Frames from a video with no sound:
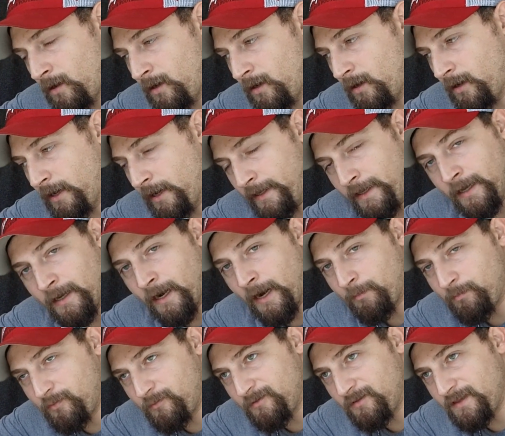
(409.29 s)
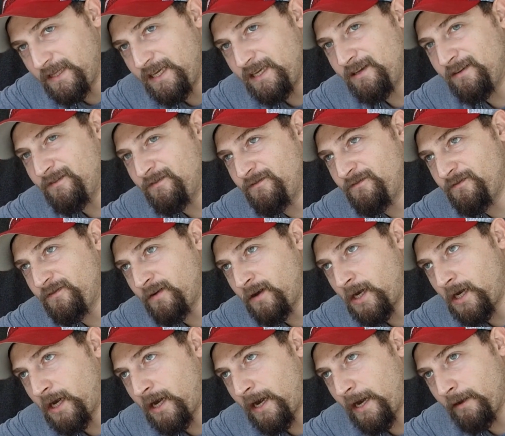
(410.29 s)
Again, I believe
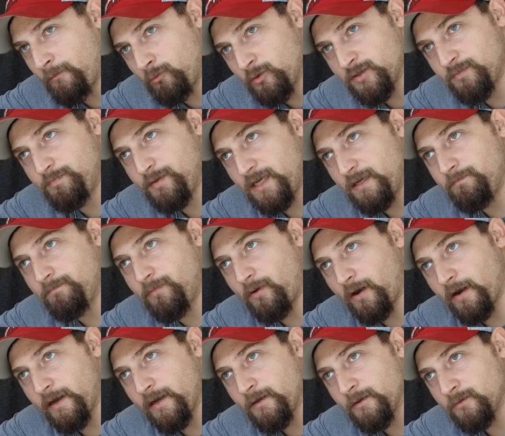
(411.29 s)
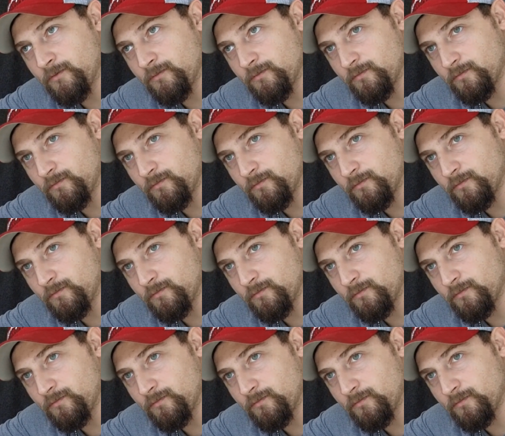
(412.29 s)
I was beat by